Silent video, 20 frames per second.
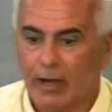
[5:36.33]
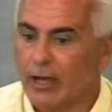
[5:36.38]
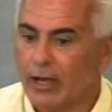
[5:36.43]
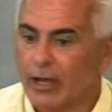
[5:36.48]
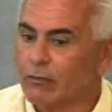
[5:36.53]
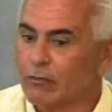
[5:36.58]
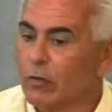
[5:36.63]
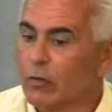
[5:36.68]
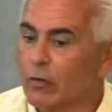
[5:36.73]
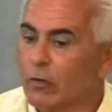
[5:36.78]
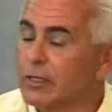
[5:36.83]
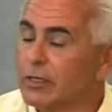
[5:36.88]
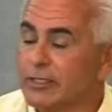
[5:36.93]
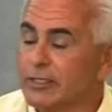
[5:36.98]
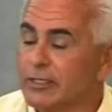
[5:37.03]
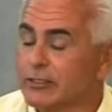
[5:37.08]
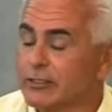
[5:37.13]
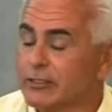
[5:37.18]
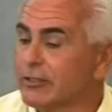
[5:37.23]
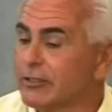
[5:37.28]
I have no
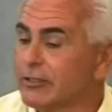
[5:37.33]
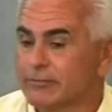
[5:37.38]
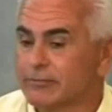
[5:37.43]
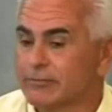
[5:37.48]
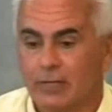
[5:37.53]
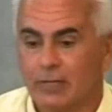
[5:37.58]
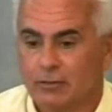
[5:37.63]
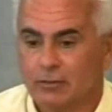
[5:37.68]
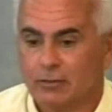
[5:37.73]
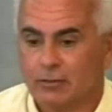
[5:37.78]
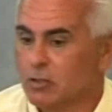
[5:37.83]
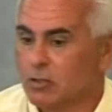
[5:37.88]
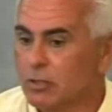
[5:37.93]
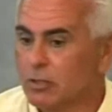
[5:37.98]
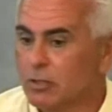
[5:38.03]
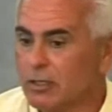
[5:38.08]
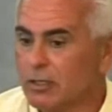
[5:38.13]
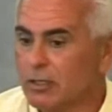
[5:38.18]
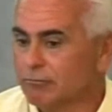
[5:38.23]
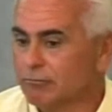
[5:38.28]
idea, sir. It could
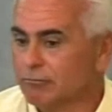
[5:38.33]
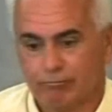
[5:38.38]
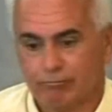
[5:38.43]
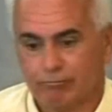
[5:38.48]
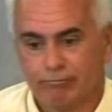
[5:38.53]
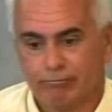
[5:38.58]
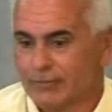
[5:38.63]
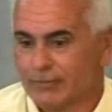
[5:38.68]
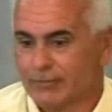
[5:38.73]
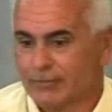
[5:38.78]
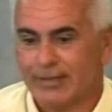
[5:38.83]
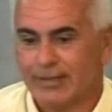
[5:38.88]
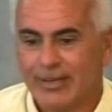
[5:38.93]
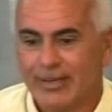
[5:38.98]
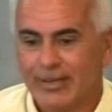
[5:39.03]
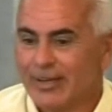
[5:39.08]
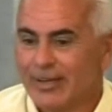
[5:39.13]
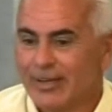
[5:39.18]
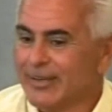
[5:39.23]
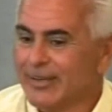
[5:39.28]
be,
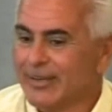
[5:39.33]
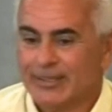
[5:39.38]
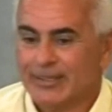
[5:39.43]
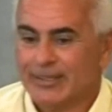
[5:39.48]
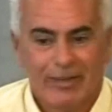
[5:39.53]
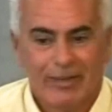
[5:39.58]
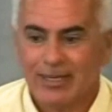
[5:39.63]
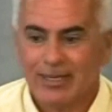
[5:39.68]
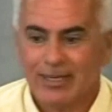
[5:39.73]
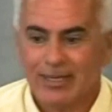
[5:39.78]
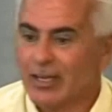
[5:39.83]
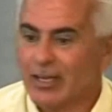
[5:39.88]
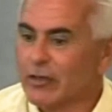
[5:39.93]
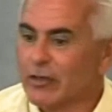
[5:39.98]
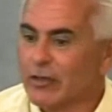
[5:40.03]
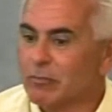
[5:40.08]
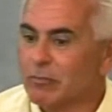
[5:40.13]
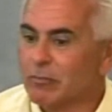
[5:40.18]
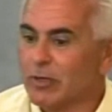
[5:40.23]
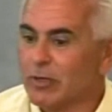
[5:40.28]
again,
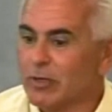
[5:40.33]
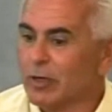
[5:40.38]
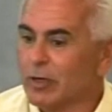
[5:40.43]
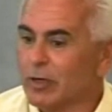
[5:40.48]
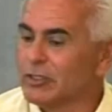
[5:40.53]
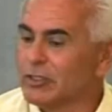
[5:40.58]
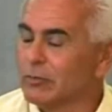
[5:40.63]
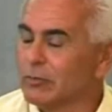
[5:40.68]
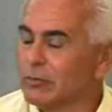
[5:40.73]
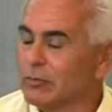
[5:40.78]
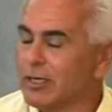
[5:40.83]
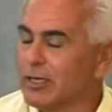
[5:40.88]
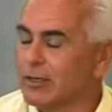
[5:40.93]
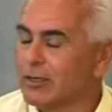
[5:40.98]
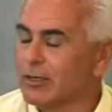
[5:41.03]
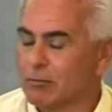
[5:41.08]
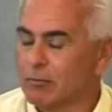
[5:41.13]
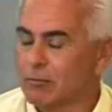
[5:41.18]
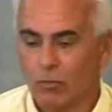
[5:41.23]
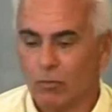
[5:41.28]
it could be once a week,
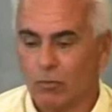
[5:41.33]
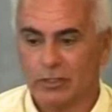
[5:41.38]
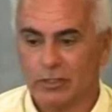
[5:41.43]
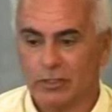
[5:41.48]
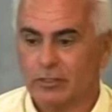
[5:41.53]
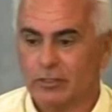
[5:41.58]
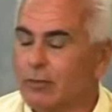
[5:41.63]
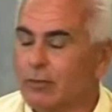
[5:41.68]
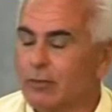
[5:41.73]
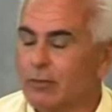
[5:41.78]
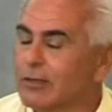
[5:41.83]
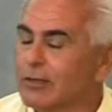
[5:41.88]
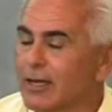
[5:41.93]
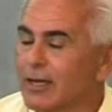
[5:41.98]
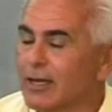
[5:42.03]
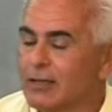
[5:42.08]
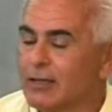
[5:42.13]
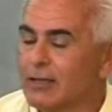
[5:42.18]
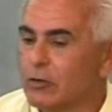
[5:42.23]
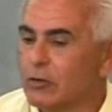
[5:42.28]
it could be once a month.
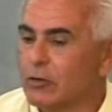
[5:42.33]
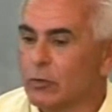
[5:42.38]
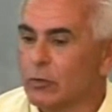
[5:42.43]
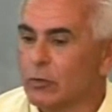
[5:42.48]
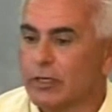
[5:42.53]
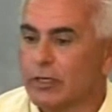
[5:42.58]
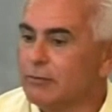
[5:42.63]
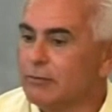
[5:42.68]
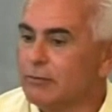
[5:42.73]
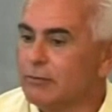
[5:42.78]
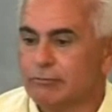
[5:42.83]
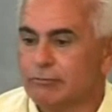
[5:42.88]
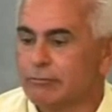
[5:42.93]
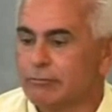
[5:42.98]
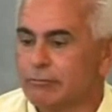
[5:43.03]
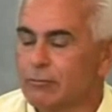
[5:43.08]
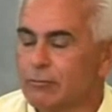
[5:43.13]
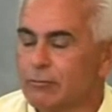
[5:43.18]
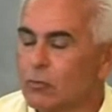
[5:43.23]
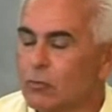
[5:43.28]
I don't really
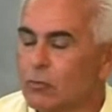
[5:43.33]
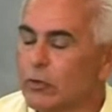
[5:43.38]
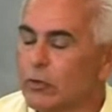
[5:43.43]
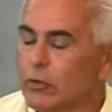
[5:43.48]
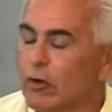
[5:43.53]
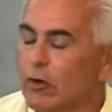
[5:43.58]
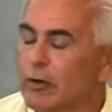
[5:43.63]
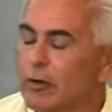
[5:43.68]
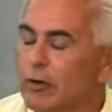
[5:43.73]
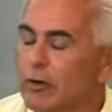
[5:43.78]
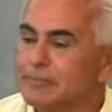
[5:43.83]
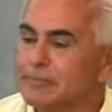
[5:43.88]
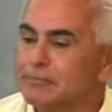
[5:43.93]
recall.